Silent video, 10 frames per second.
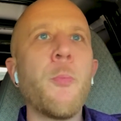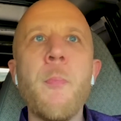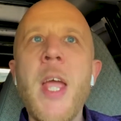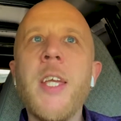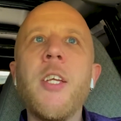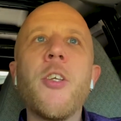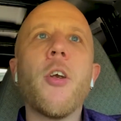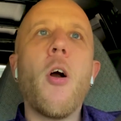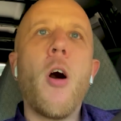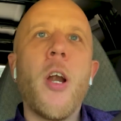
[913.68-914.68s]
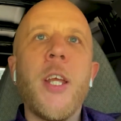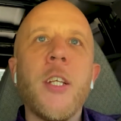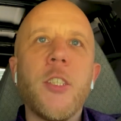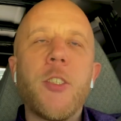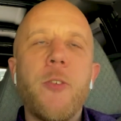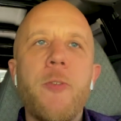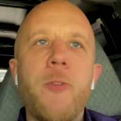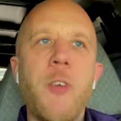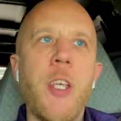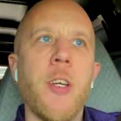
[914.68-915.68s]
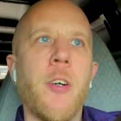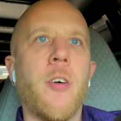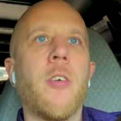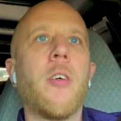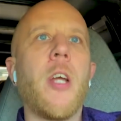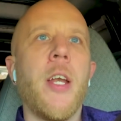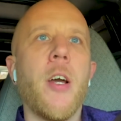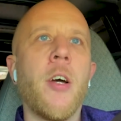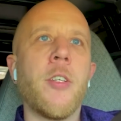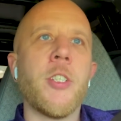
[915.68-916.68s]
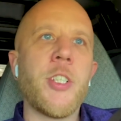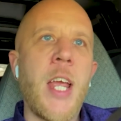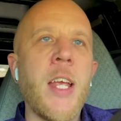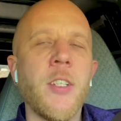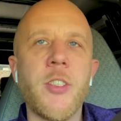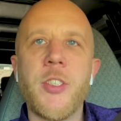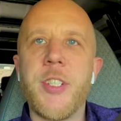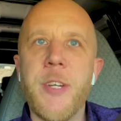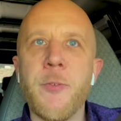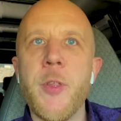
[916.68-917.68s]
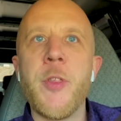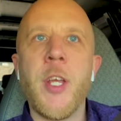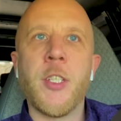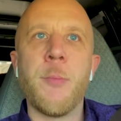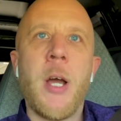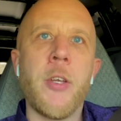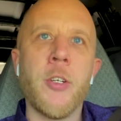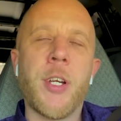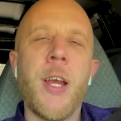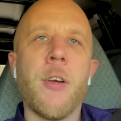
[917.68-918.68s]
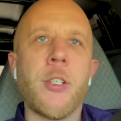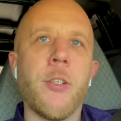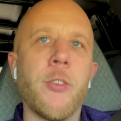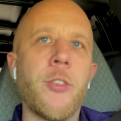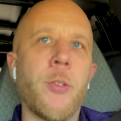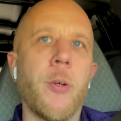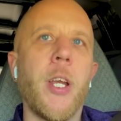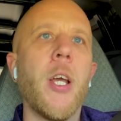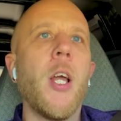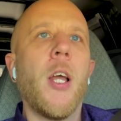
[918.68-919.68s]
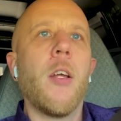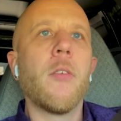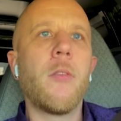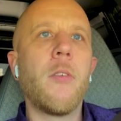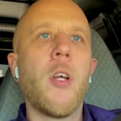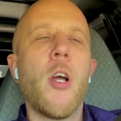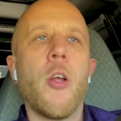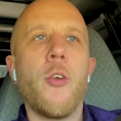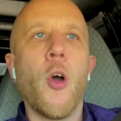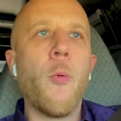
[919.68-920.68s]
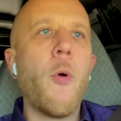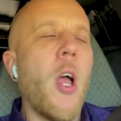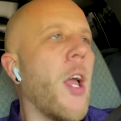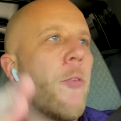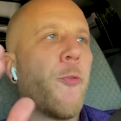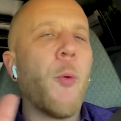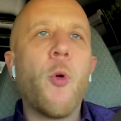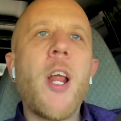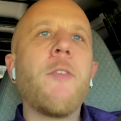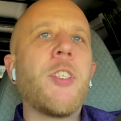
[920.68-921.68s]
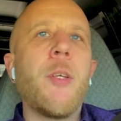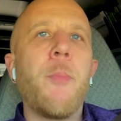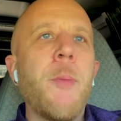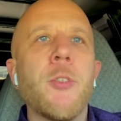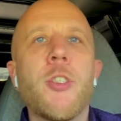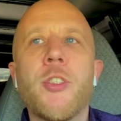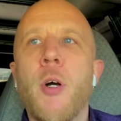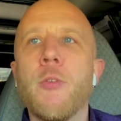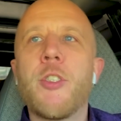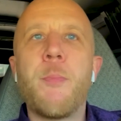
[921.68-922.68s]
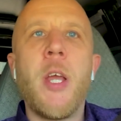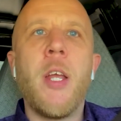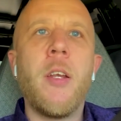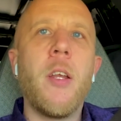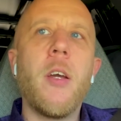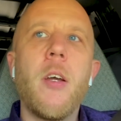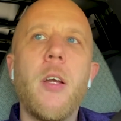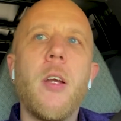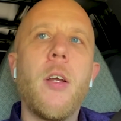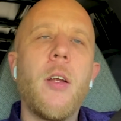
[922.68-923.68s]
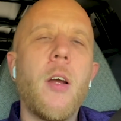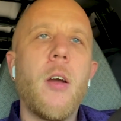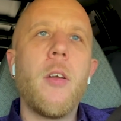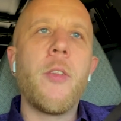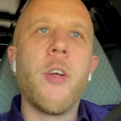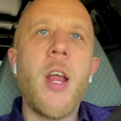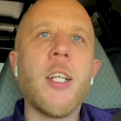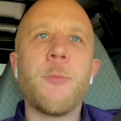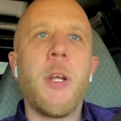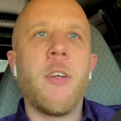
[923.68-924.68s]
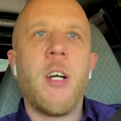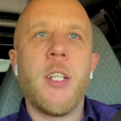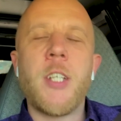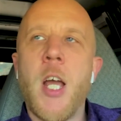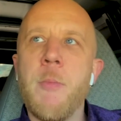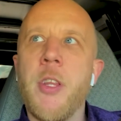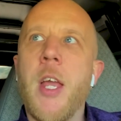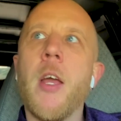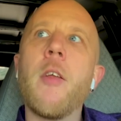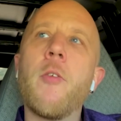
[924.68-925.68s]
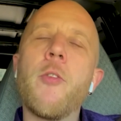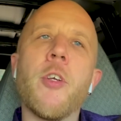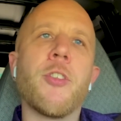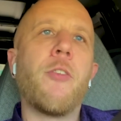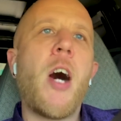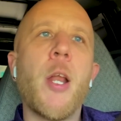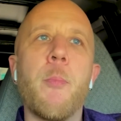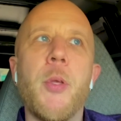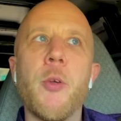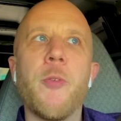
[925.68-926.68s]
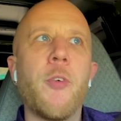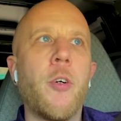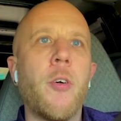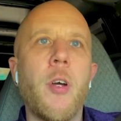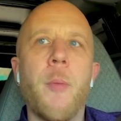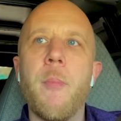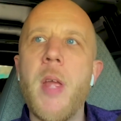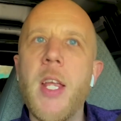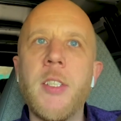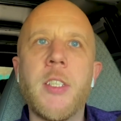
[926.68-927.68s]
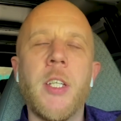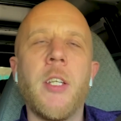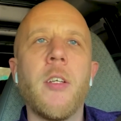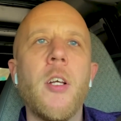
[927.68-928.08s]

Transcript: making your audience feel and understand different things about your character and story. Nope. From what I've seen, people just they're not spending a lot of time on that. There's a lot of beautiful, amazing